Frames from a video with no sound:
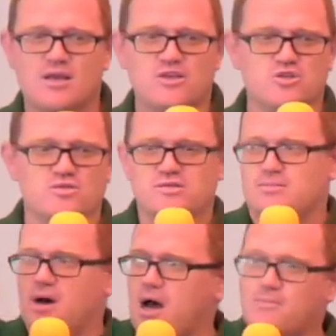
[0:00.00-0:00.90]
So the
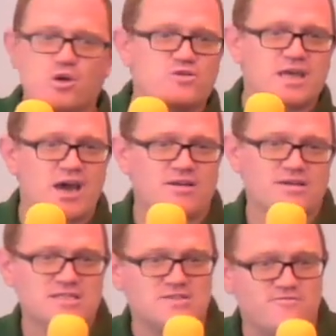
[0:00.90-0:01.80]
mom goes out and
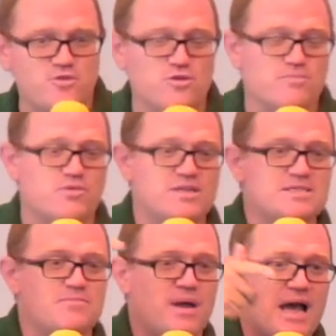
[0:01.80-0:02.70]
gets it food, it brings
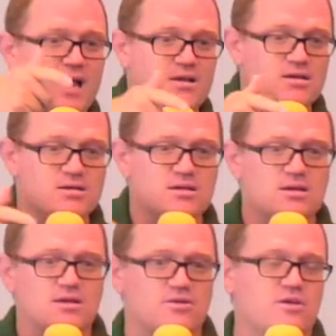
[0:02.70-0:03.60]
it back.
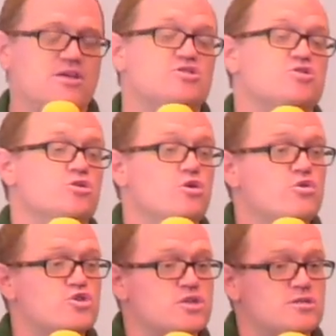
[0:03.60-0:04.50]
It's
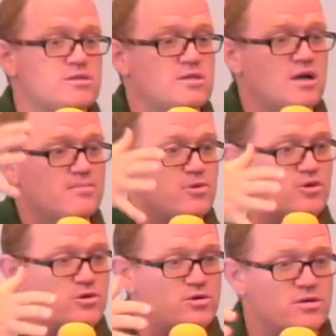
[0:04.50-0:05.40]
nourishing the young
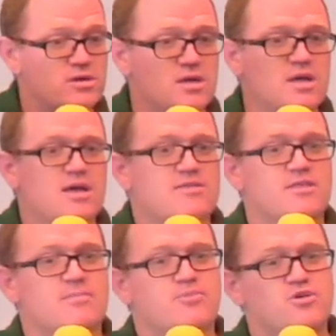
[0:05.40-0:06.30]
bird. Then the
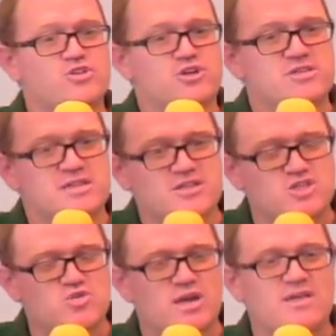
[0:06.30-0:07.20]
bird starts to get
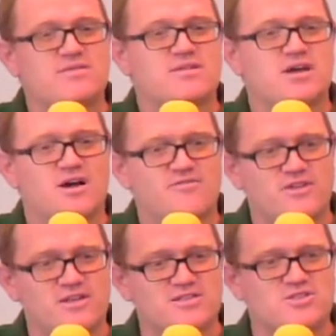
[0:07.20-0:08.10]
strength and
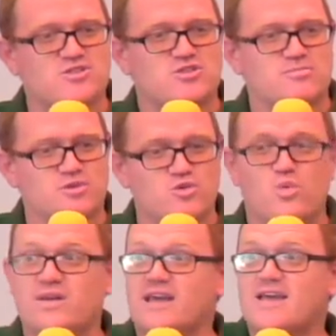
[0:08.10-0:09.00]
confidence, and so the bird
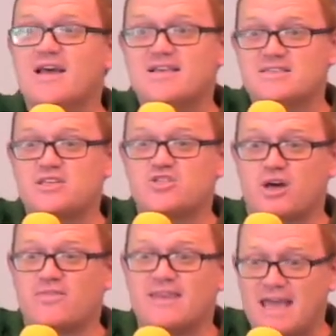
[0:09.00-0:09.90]
one day sits
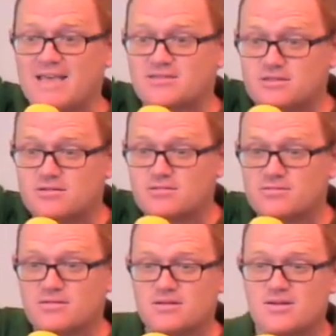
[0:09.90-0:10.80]
on the nest
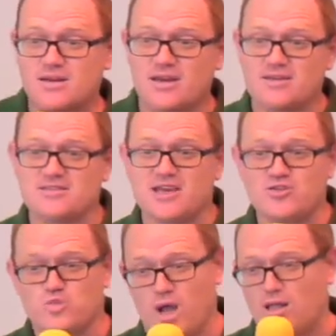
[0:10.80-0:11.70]
and decides,
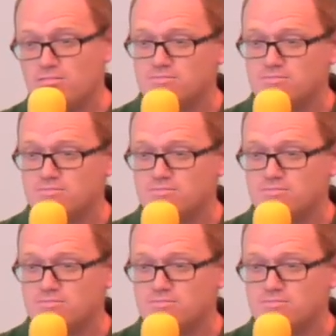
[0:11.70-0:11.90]
well,